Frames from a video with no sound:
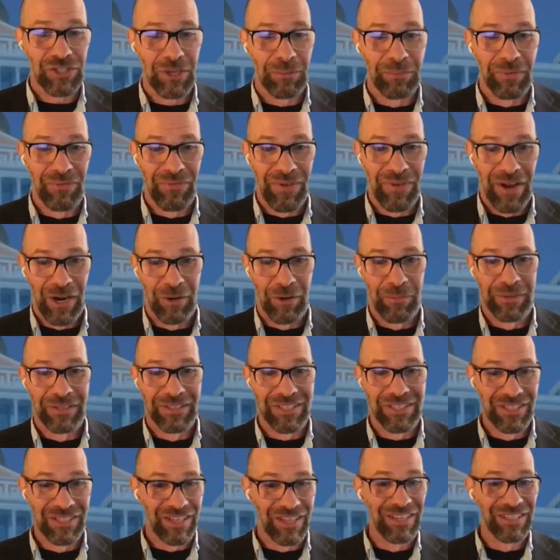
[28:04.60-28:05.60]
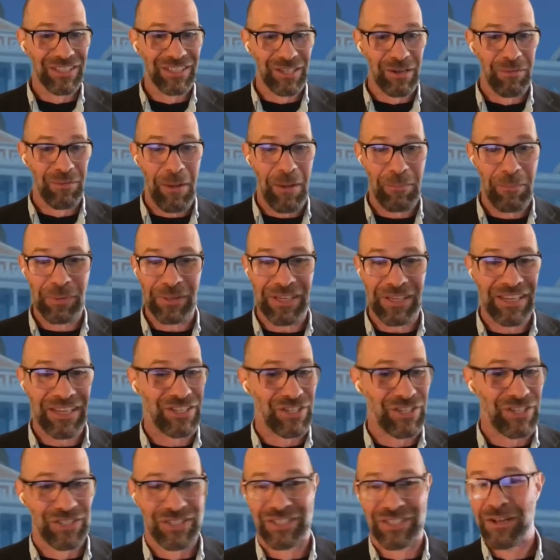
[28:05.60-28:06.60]
some environments and some
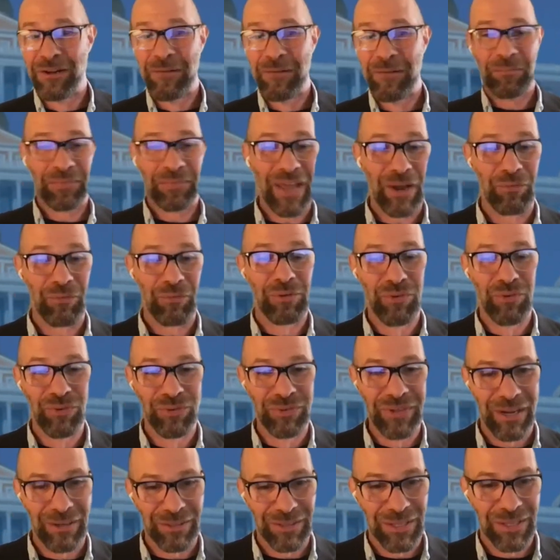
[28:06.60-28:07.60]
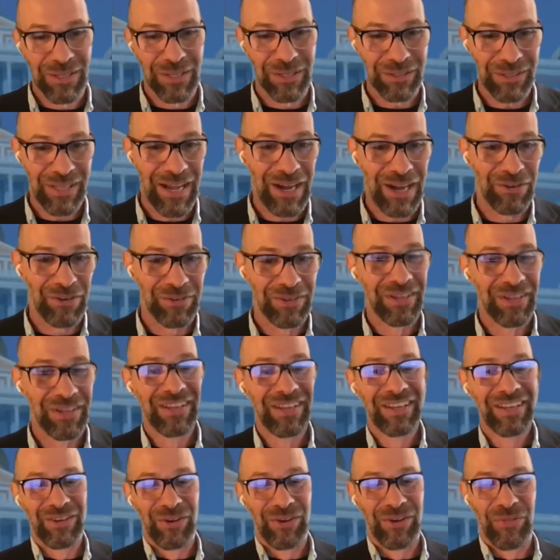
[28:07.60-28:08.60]
applications that we moved out to the cloud,
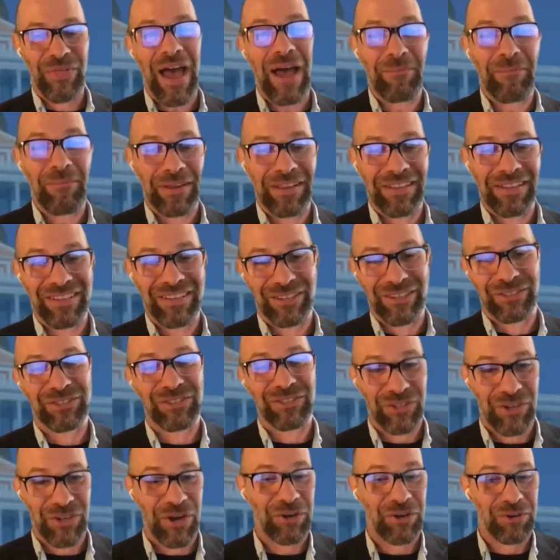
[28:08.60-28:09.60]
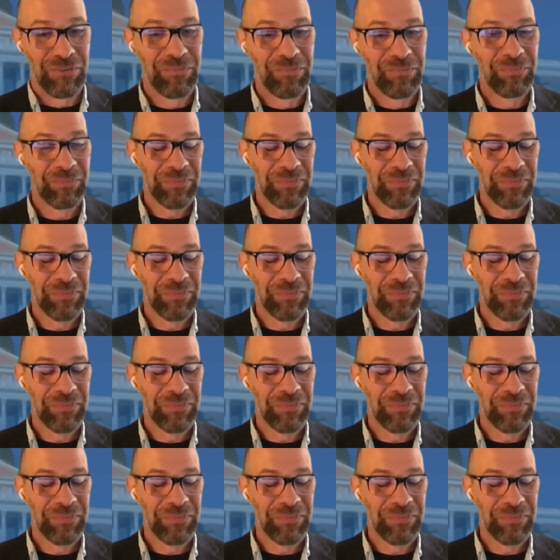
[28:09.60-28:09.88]
that many years ago.